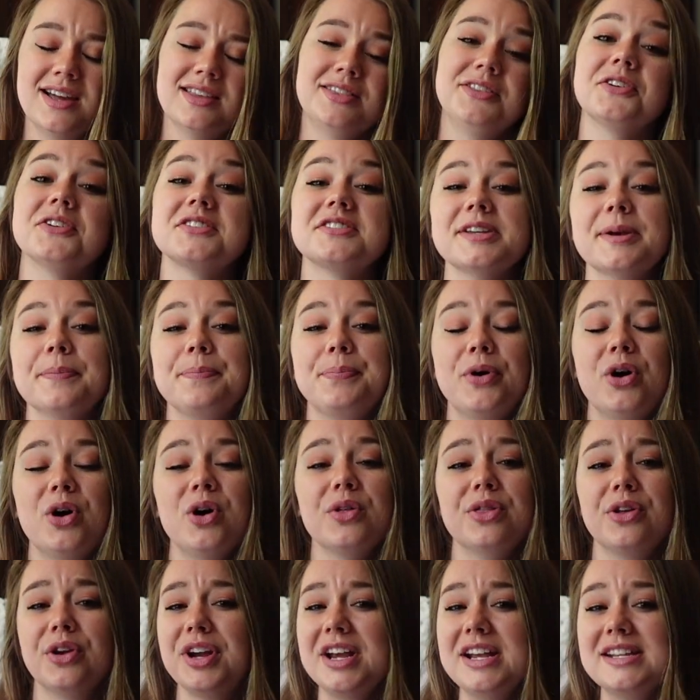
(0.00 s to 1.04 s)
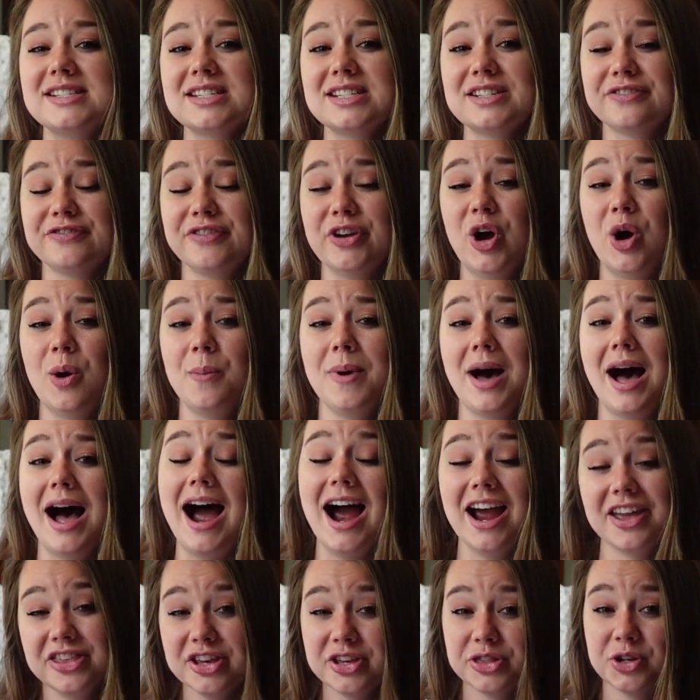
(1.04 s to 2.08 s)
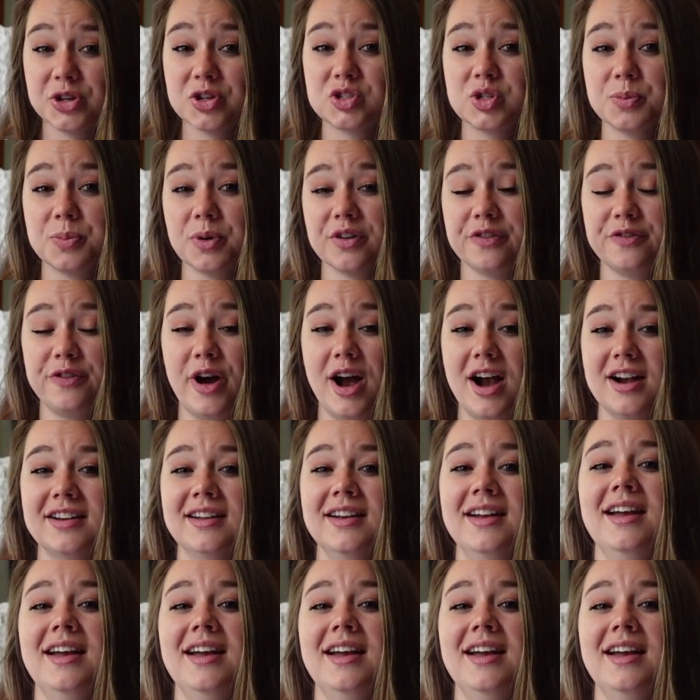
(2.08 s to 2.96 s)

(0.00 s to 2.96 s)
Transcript: They're simple, they're easy to film, I think they're super fun,